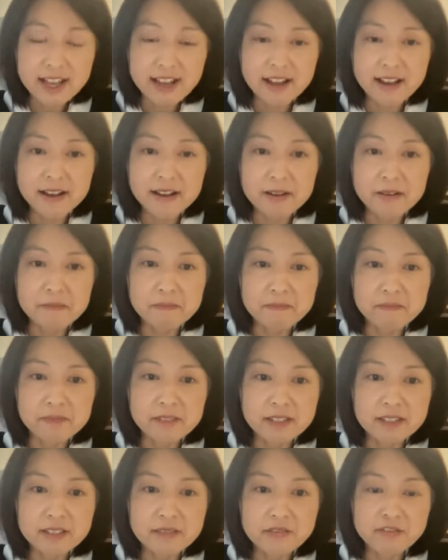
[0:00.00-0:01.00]
Um,
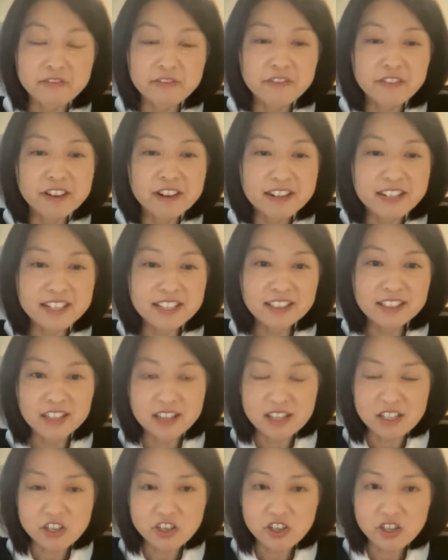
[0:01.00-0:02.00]
it's very
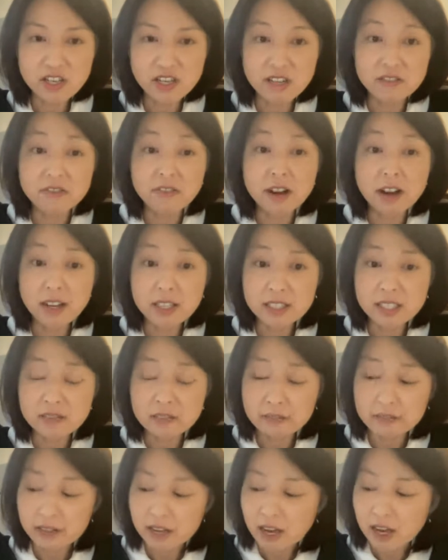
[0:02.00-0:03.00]
lush and
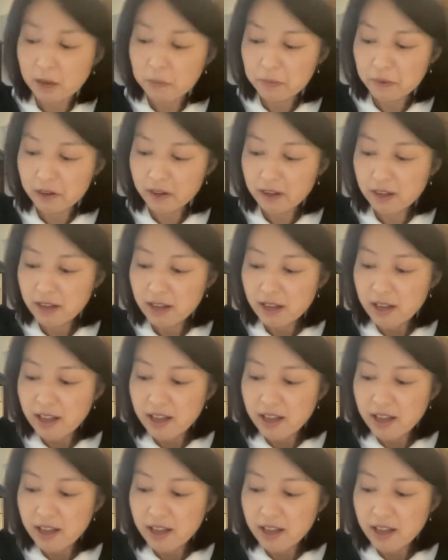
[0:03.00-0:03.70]
evocative of the opera.